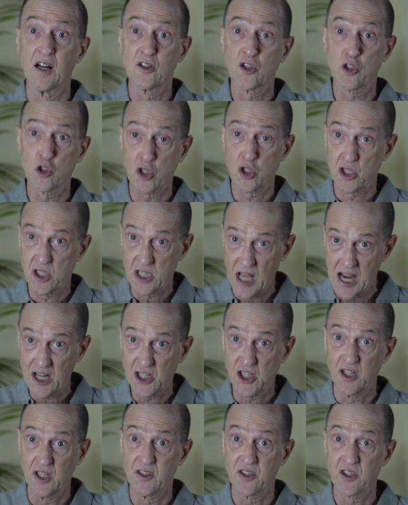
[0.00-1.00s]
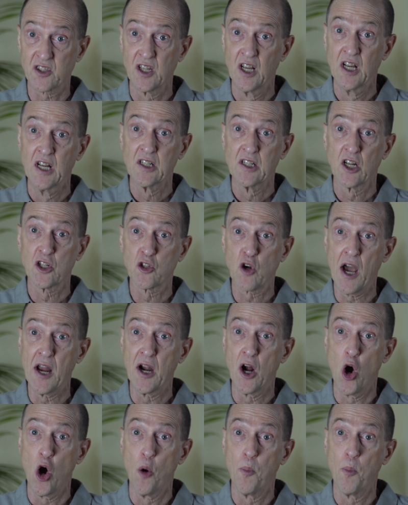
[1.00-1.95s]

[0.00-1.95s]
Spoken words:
sessions to try to